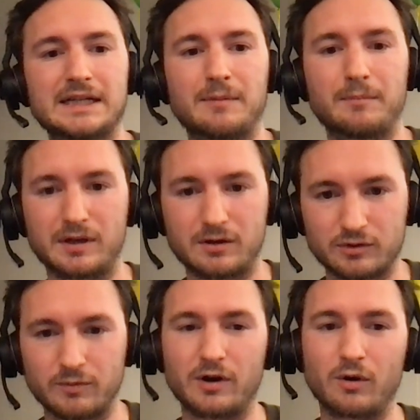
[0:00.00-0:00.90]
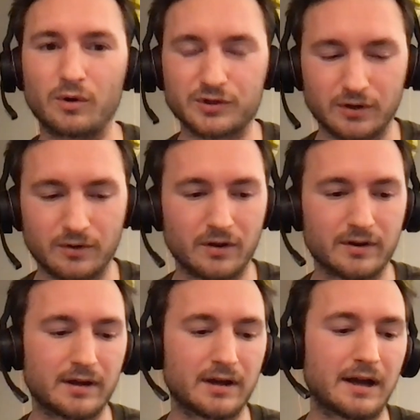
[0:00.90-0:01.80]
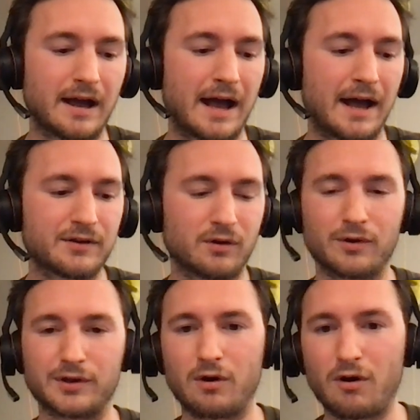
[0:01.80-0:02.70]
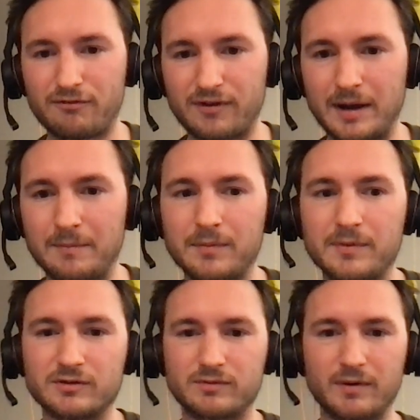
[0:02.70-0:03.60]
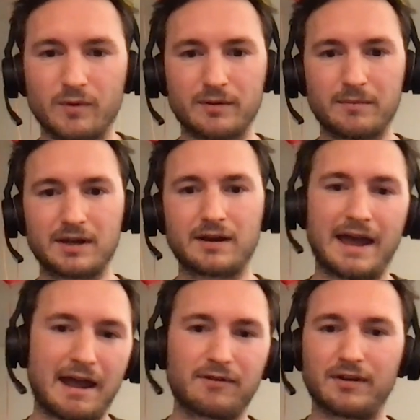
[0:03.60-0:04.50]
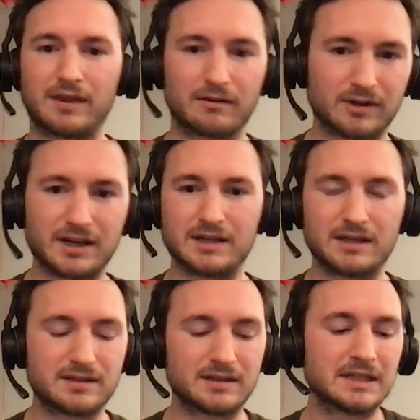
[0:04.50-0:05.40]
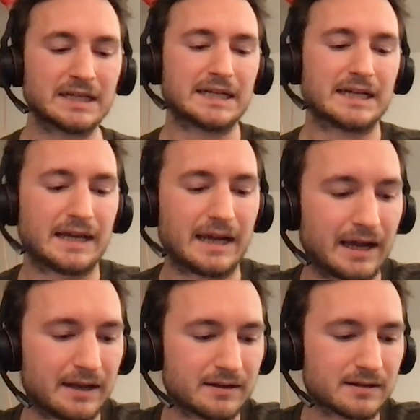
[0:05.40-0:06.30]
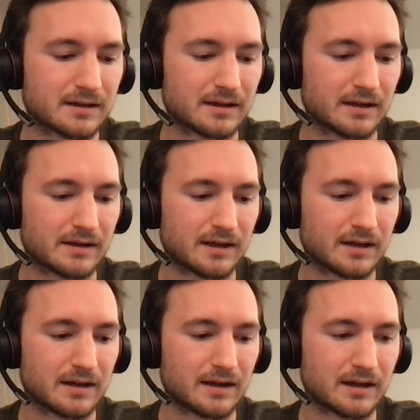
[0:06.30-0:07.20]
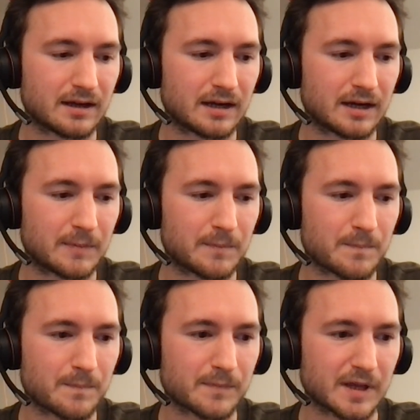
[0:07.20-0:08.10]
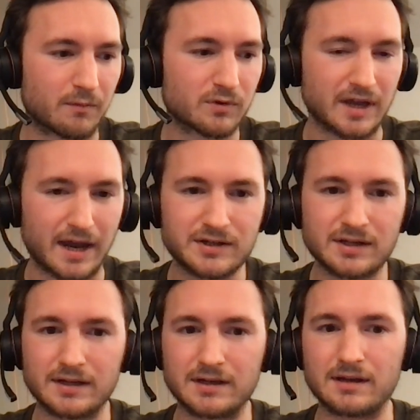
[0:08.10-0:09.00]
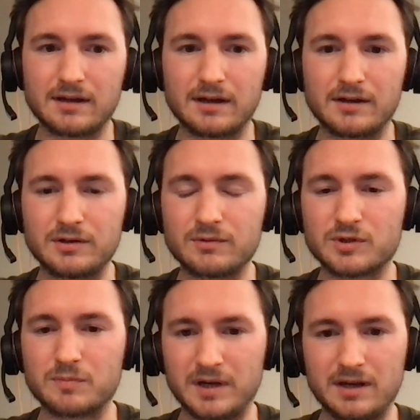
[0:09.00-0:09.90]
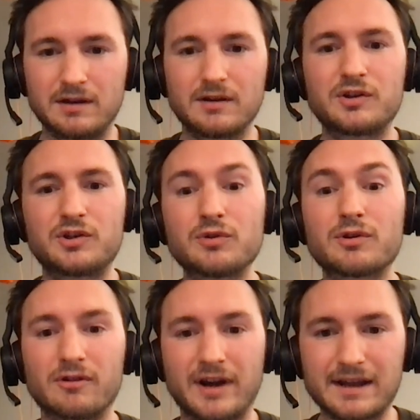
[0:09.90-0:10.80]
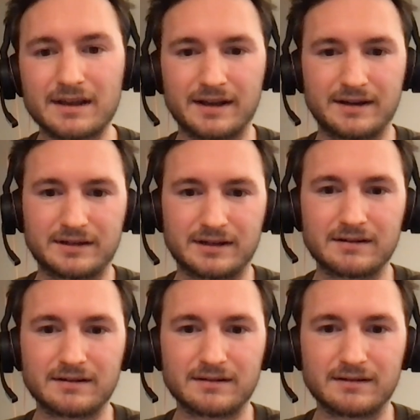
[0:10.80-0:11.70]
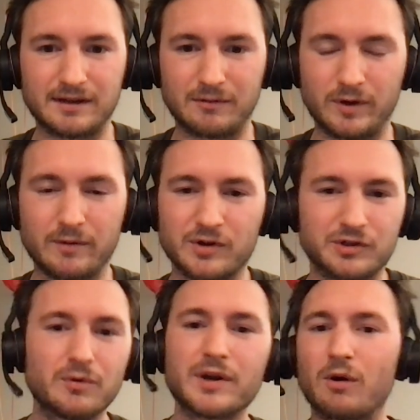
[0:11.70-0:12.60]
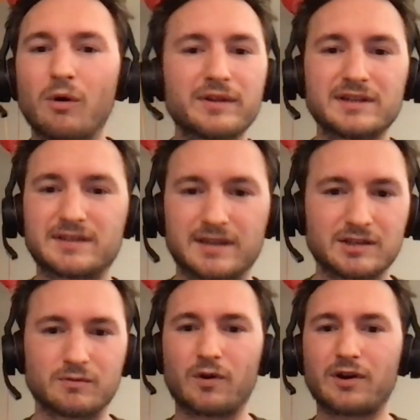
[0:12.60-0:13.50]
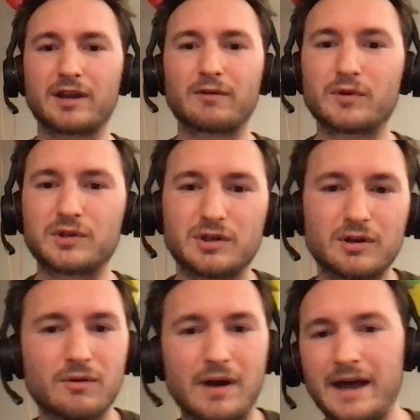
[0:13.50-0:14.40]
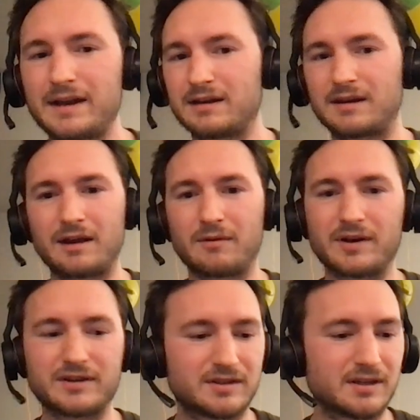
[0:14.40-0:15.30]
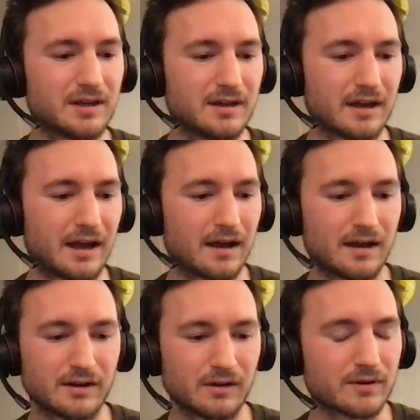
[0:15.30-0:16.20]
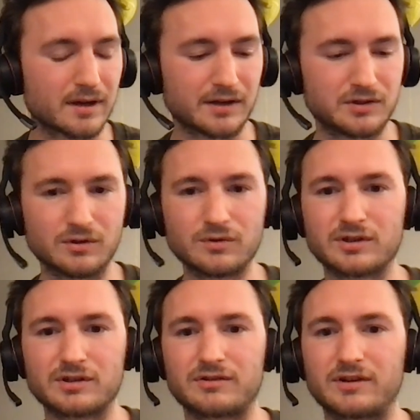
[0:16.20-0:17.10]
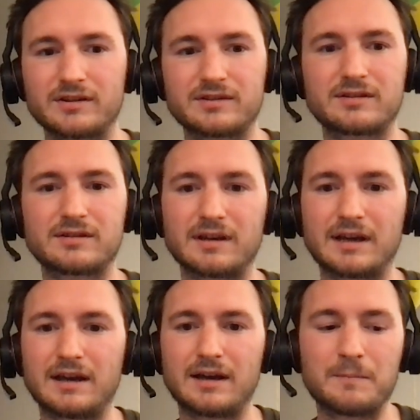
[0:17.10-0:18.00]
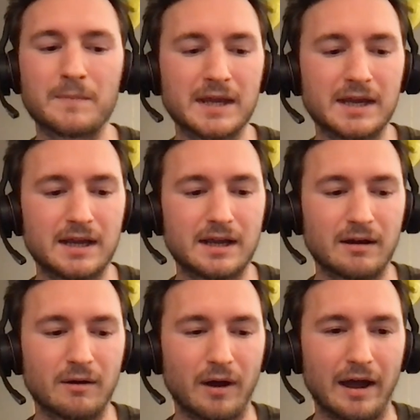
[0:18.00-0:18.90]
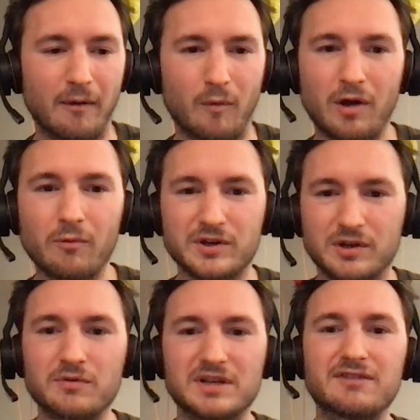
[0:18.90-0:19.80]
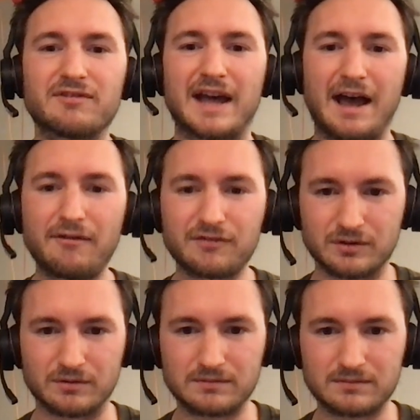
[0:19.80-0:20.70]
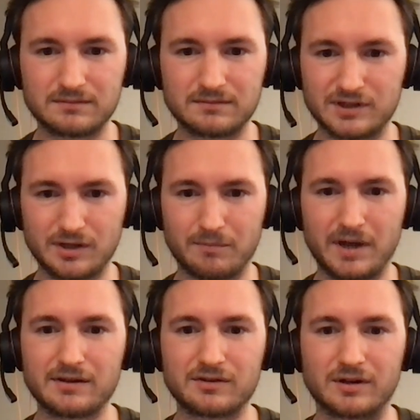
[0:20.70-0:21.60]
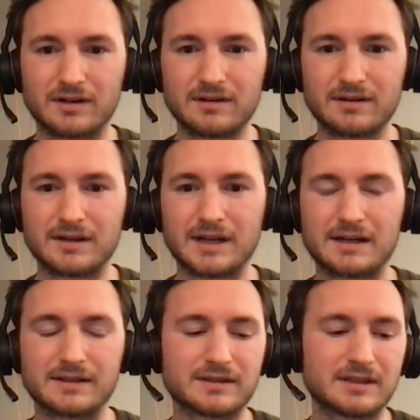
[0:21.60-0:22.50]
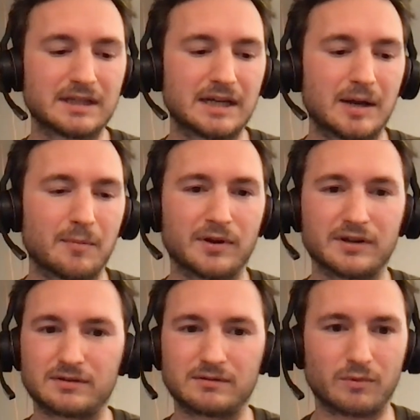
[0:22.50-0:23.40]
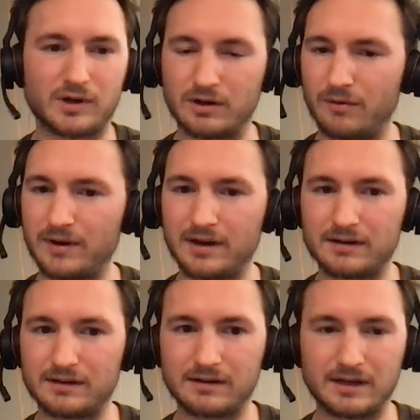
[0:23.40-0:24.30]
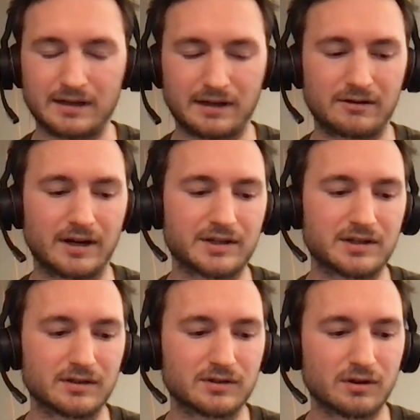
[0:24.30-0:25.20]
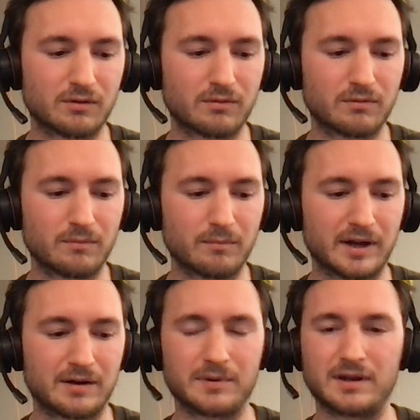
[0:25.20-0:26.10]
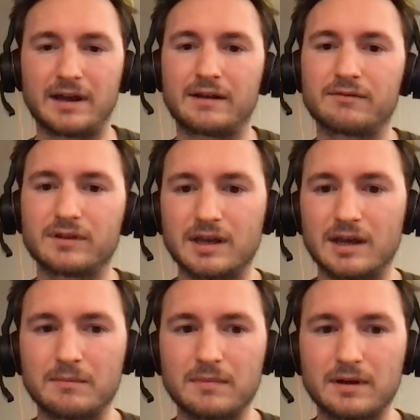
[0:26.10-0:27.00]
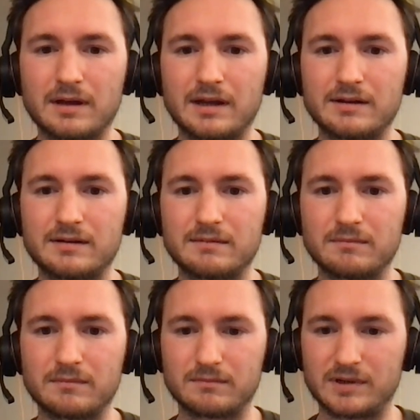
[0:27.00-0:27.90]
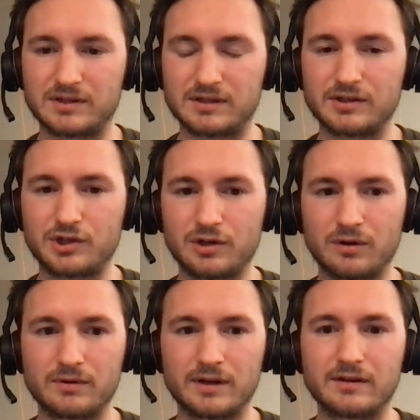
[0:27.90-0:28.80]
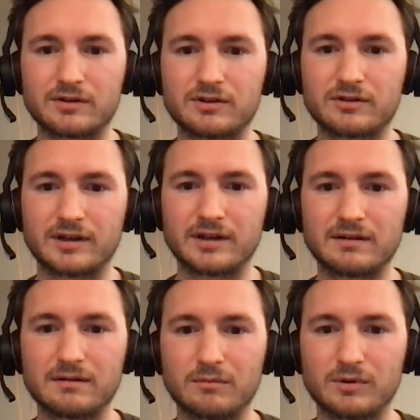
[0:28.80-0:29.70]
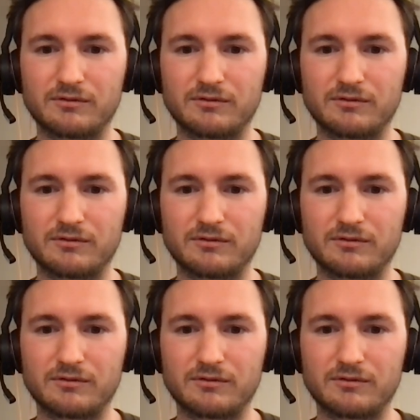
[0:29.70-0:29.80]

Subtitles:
because we're also gonna add on and off ramp because we want to make everything really easy. And they it was actually a USP to the regulator that we were doing all these things, working with you, adding KYC, looking at user trust, while we don't even have to. It's not mandatory in the Netherlands, but we're going in that direction. So better be ahead of the game and basically show the industry what the